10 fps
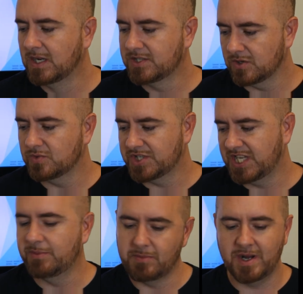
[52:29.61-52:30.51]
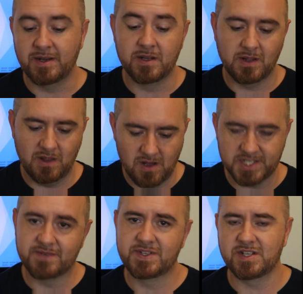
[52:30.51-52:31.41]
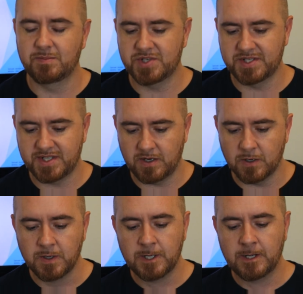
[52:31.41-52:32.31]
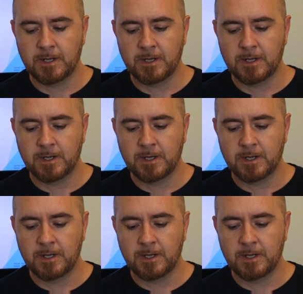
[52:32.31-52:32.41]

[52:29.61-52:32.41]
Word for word: So just keep in mind, lots of assumptions there,